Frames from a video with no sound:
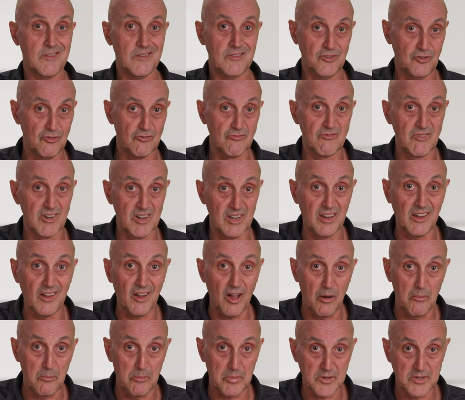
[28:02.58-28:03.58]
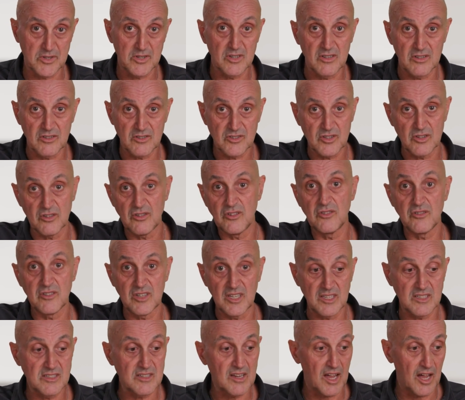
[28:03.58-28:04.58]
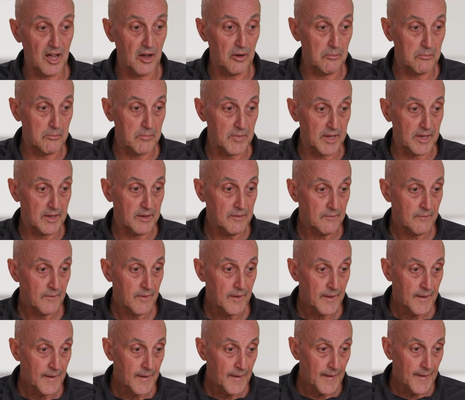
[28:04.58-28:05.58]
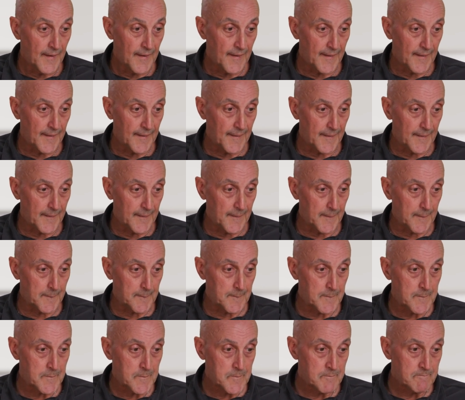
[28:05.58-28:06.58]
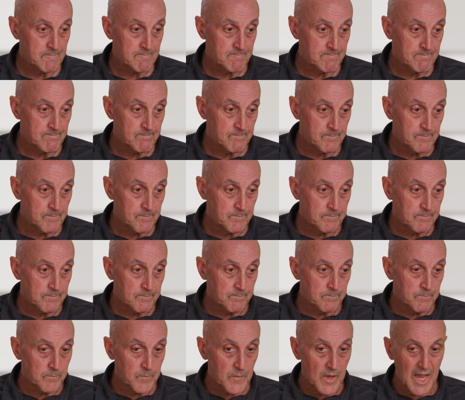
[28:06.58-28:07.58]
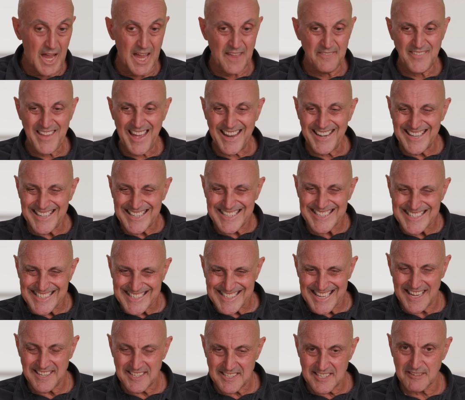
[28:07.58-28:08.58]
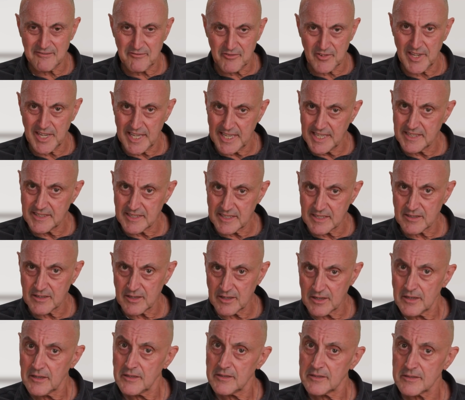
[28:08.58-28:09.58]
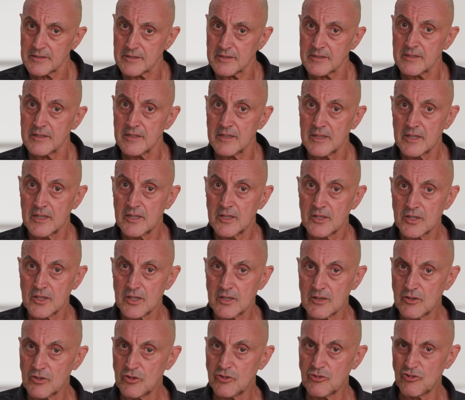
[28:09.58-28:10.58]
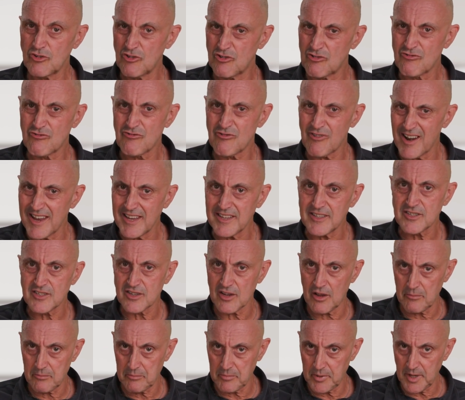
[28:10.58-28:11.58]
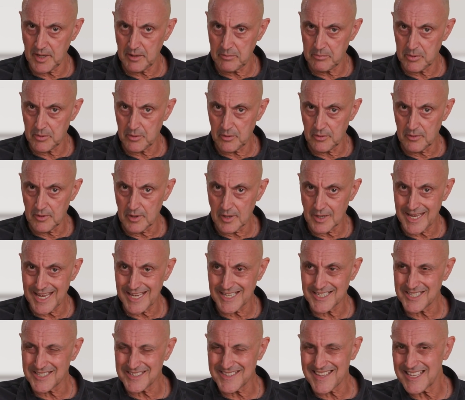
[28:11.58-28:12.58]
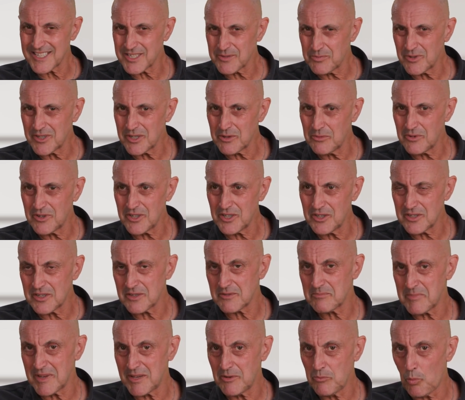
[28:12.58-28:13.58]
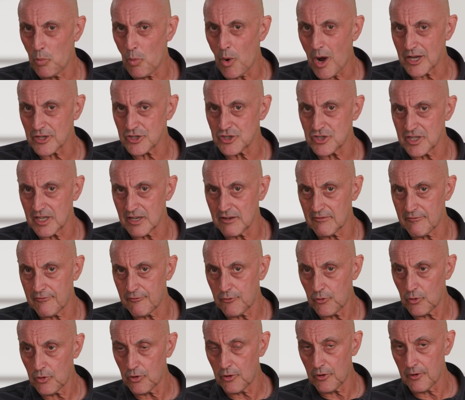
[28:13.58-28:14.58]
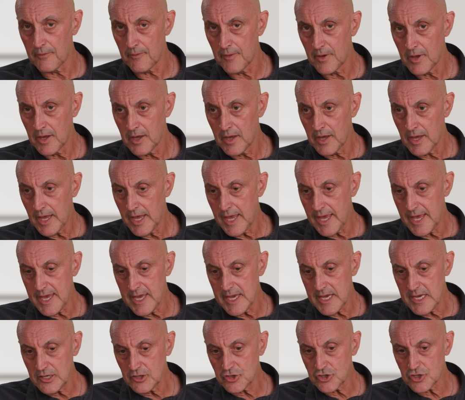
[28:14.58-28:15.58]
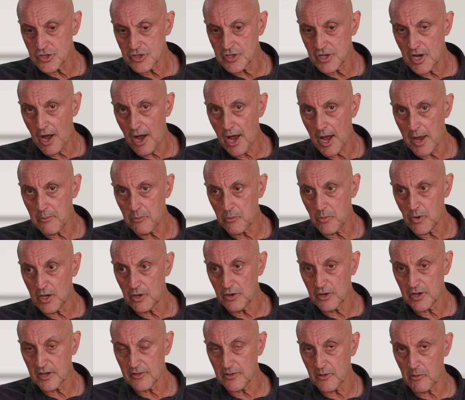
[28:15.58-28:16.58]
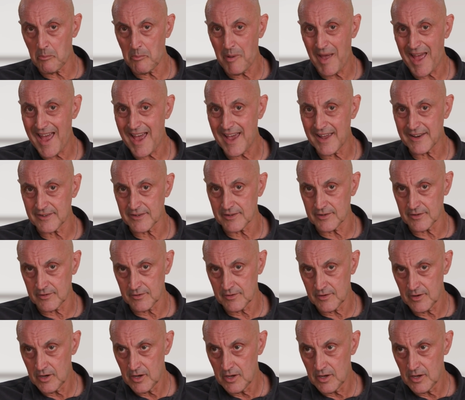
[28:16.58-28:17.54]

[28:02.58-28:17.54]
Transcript: you're really competent, so you need to help me. And that excessive neediness grates on people. Okay, so that's what I want you to be watching for. Each time we look at the pattern,